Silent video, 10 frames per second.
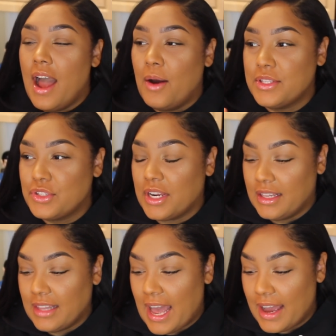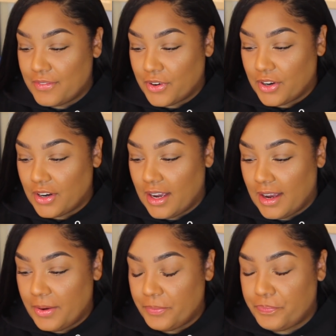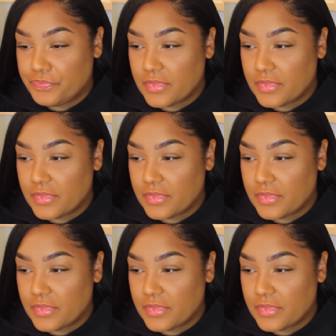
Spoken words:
I wasn't trying to laugh or